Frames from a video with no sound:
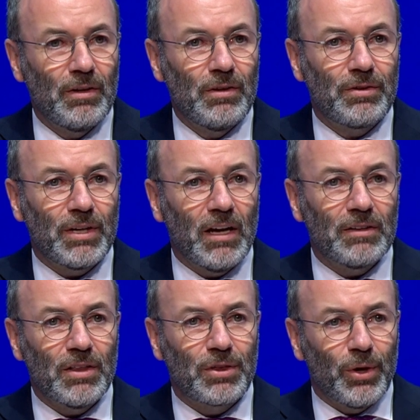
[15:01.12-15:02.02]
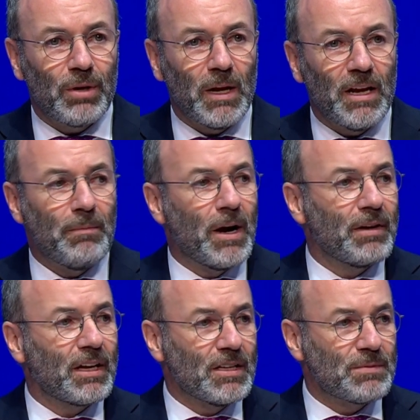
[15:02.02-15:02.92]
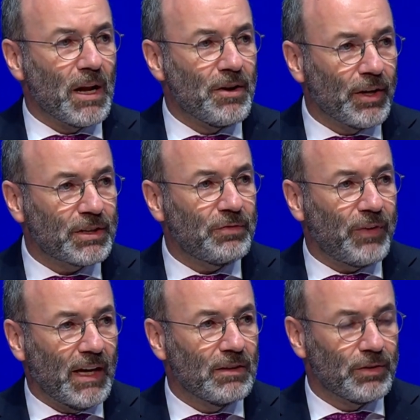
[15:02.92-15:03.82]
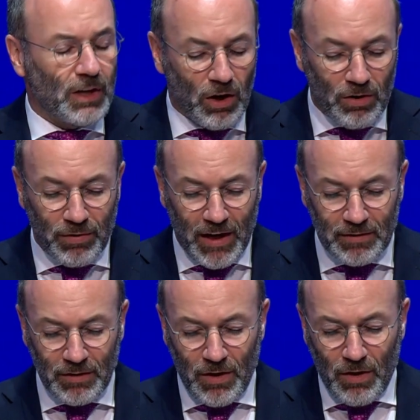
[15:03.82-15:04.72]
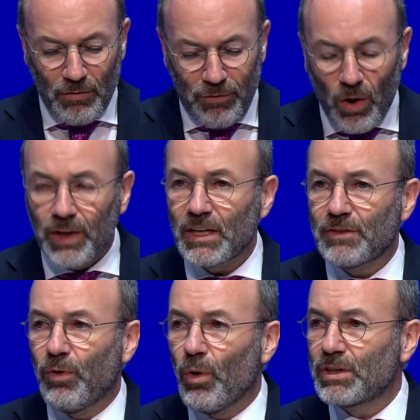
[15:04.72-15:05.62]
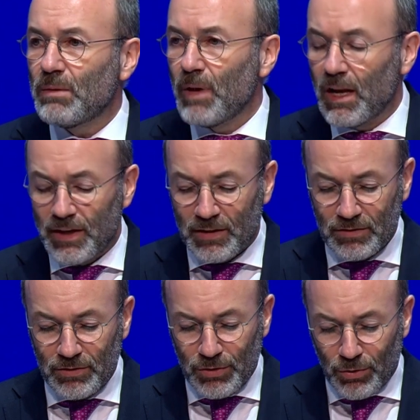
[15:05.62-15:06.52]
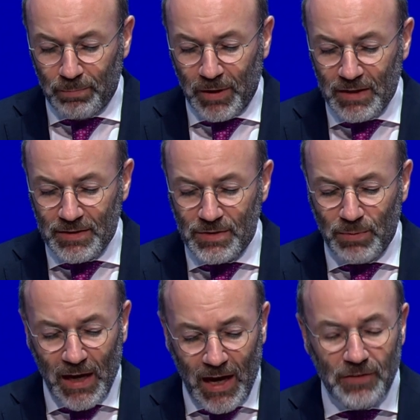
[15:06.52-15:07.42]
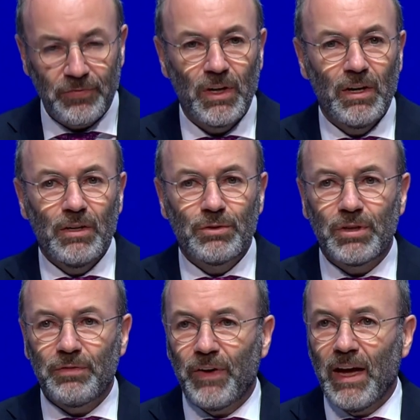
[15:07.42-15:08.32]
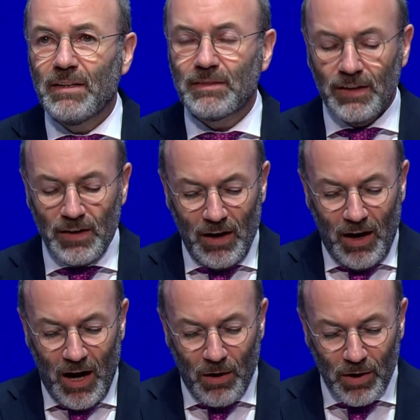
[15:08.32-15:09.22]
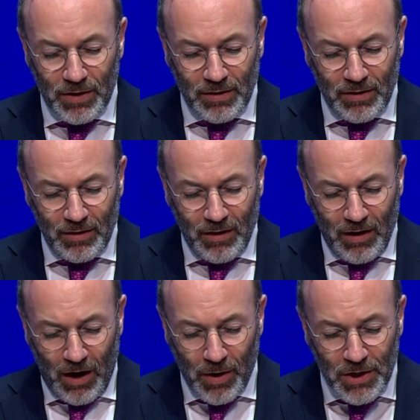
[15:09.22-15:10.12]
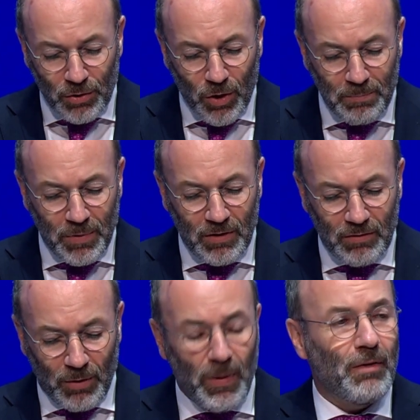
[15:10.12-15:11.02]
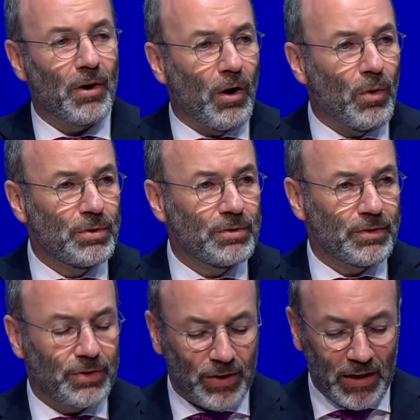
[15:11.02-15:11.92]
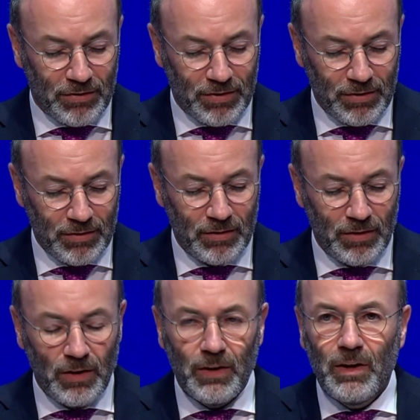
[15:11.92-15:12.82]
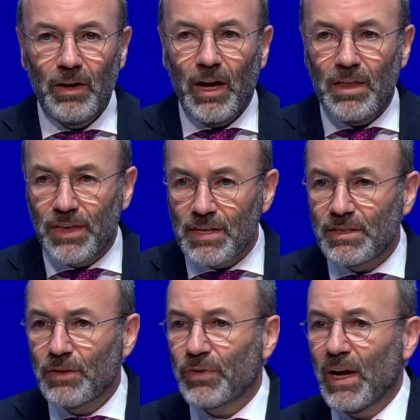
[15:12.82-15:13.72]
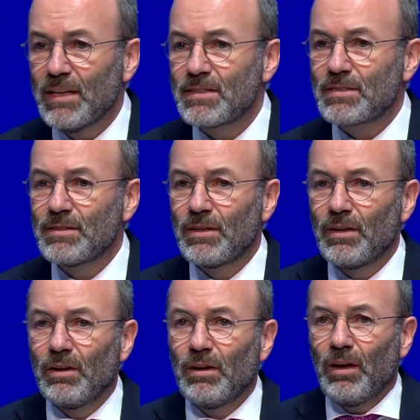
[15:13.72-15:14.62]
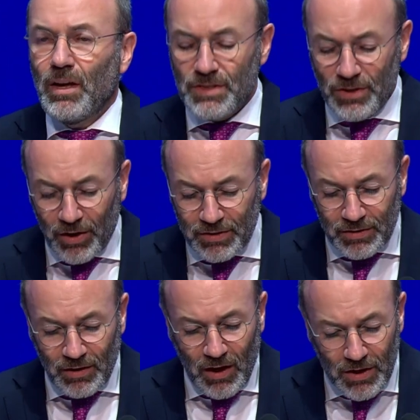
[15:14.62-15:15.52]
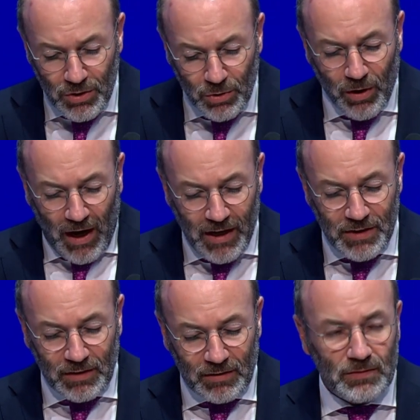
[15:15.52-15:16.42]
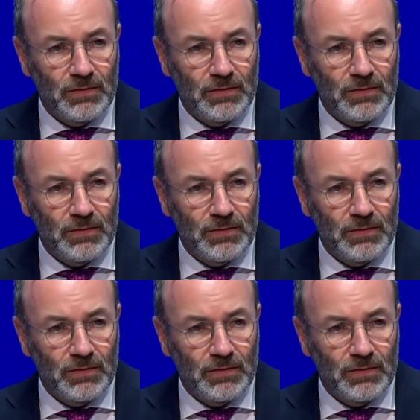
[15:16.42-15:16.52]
330 million Americans will not defend on the long run 440 million Europeans. We have to defend our Europe from our own strength. And this, dear friends, is not a new idea.